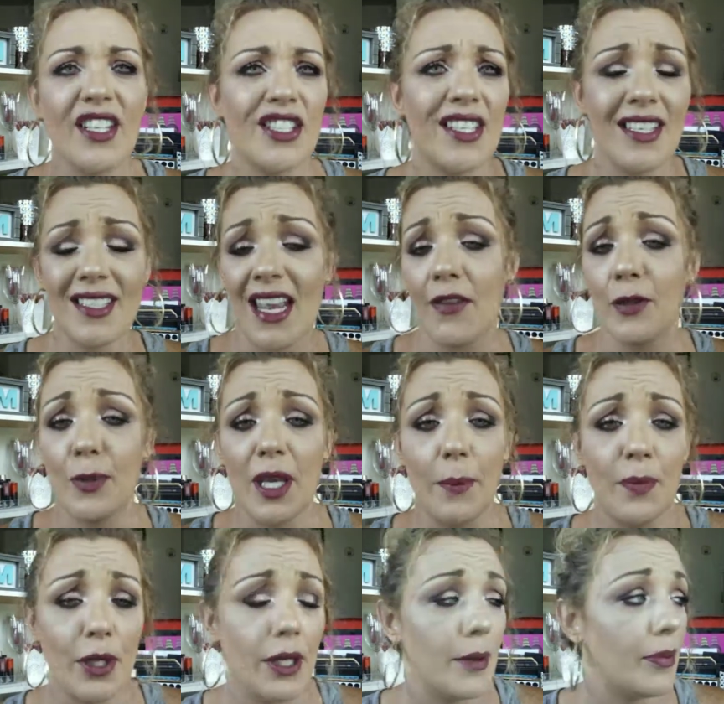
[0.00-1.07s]
Doesn't have to be a
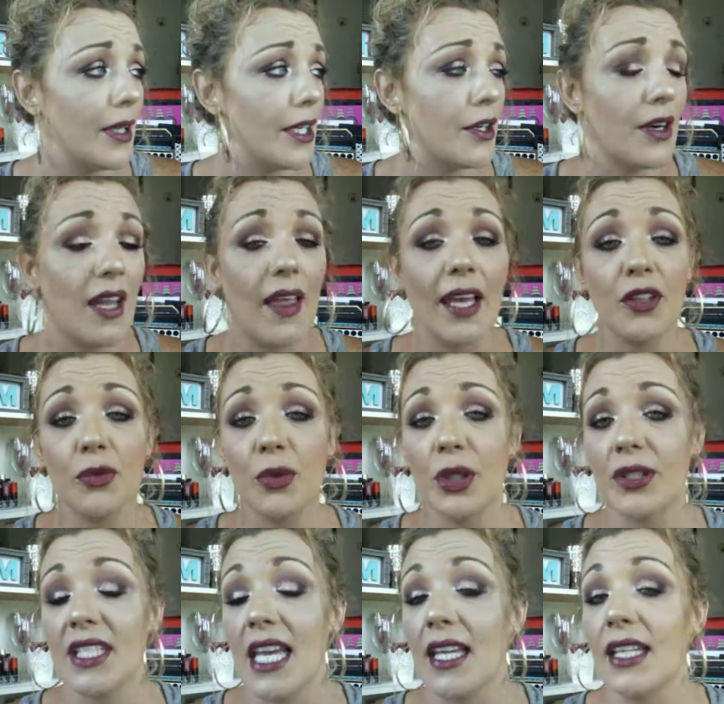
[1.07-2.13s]
beauty blender. I like the Real
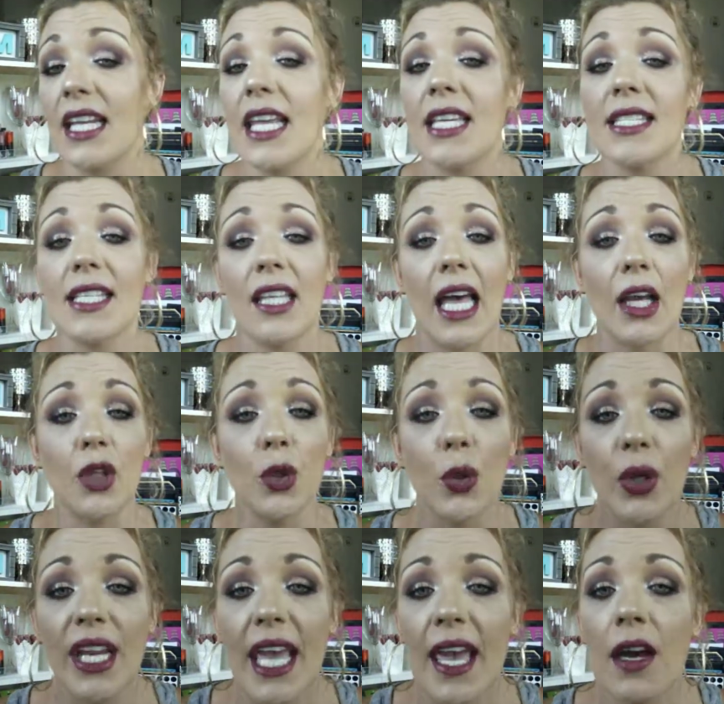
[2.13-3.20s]
Techniques. I like
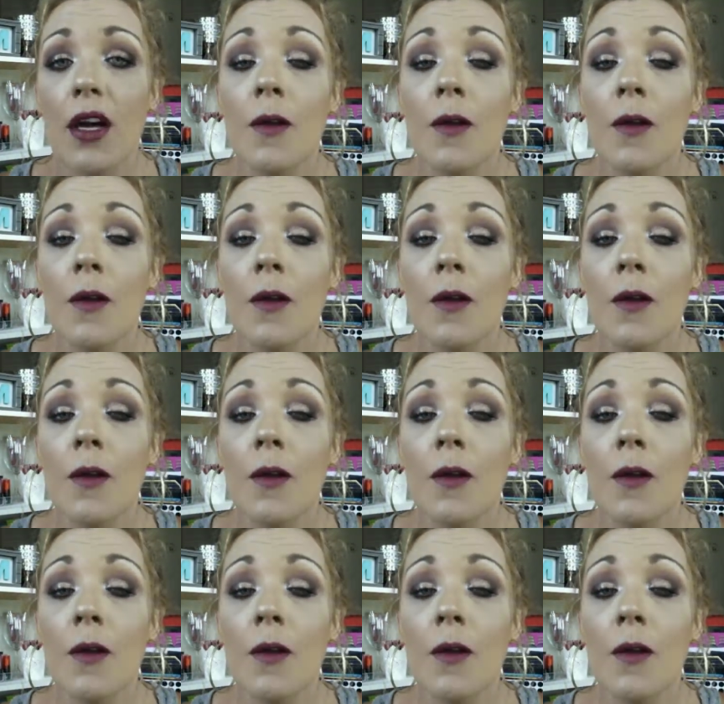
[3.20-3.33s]
L'Oreal.